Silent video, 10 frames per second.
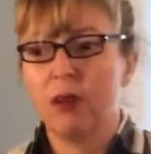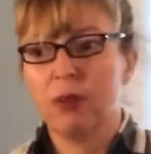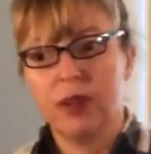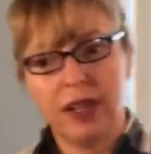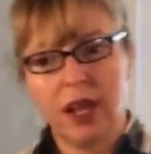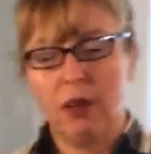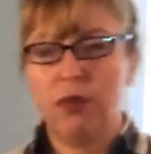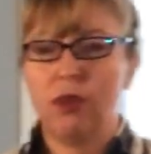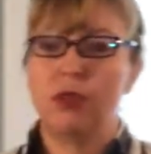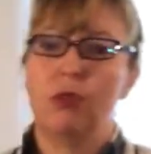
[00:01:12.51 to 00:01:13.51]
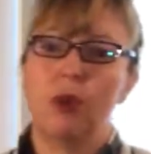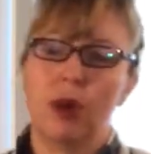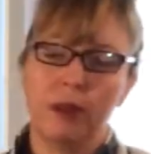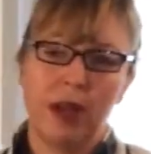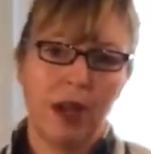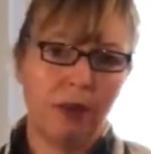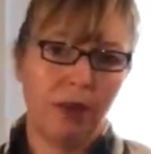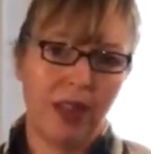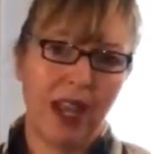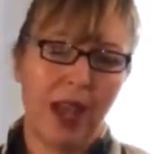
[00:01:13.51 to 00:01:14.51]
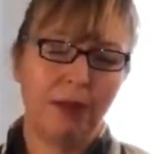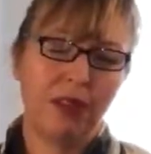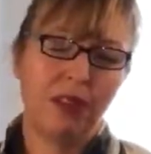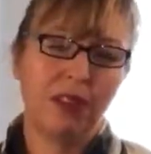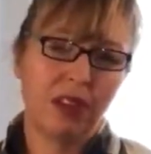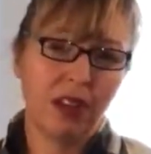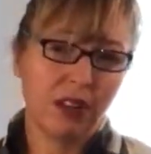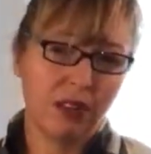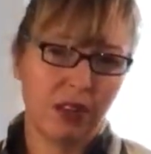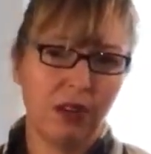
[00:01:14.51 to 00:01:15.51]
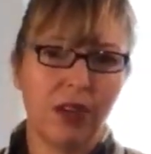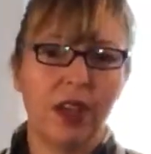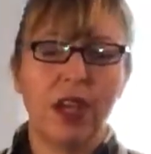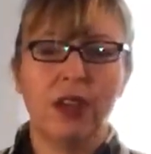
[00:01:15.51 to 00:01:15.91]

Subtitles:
really helpful to warm it up with an Epsom salt soak.